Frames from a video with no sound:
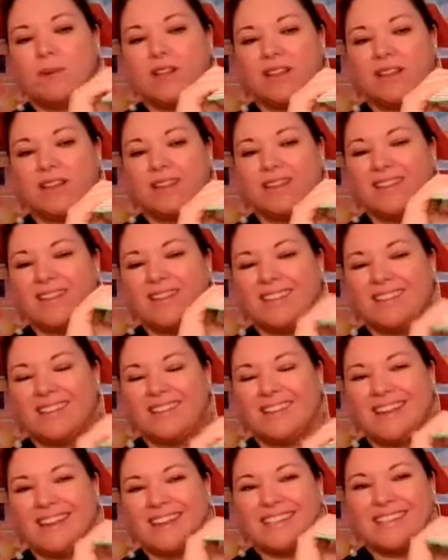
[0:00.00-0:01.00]
but
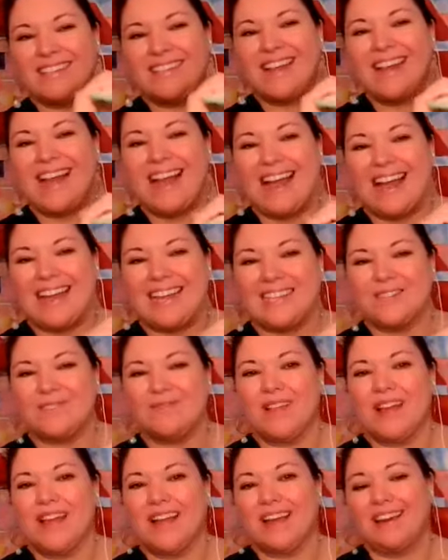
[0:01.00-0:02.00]
it's not
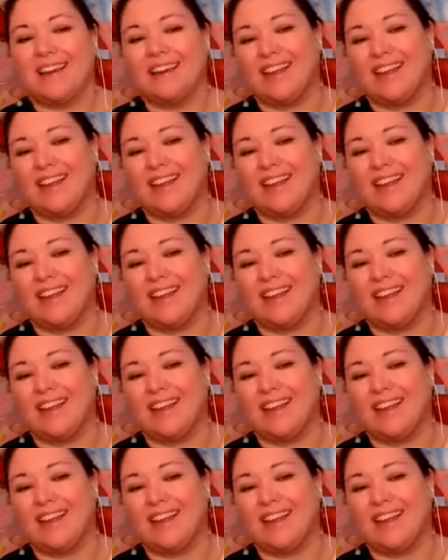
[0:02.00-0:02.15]
as flat.